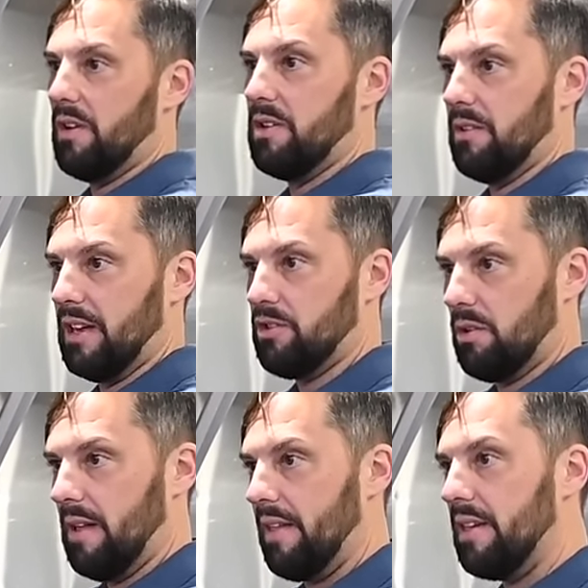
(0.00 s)
and run your electric
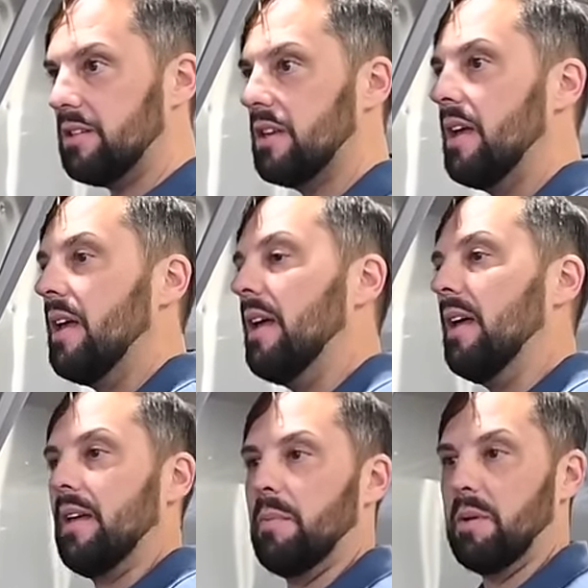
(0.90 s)
electrical outlets,
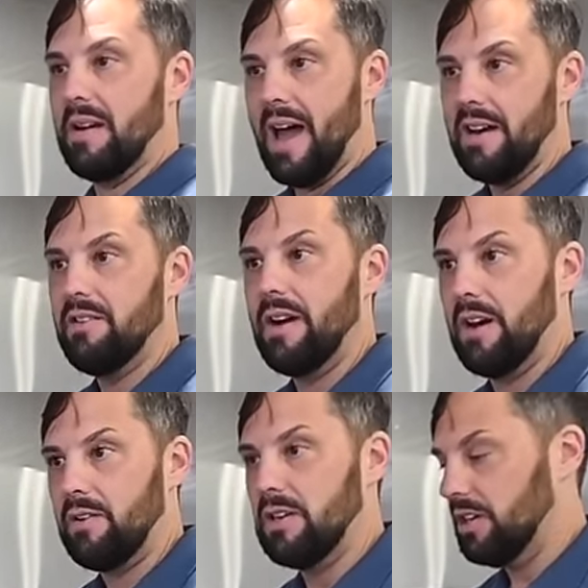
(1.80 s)
but not your
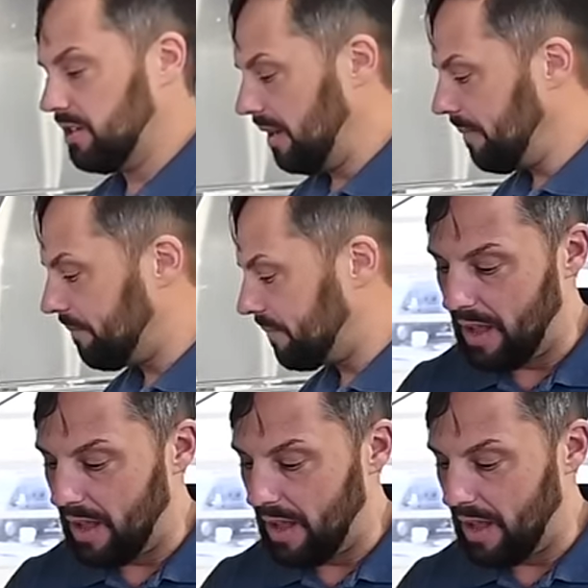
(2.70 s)
air conditioning.